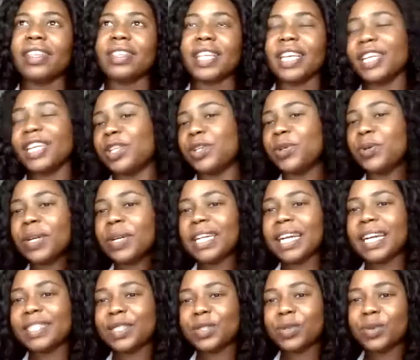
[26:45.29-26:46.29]
that you are
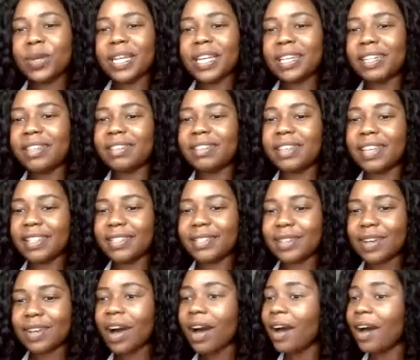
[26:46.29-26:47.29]
not doing anything
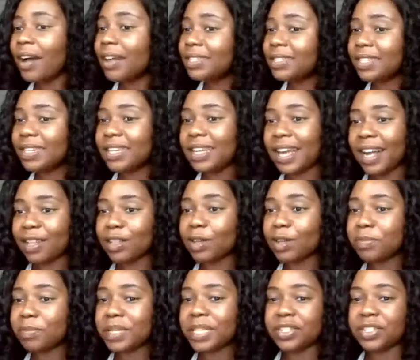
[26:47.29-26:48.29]
to cause any
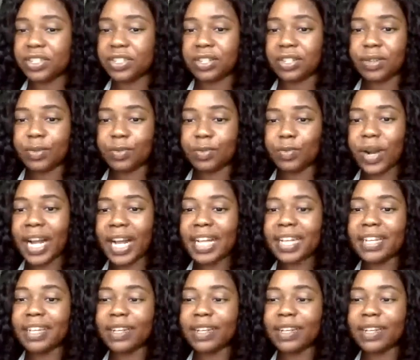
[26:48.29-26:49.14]
alopecia, right?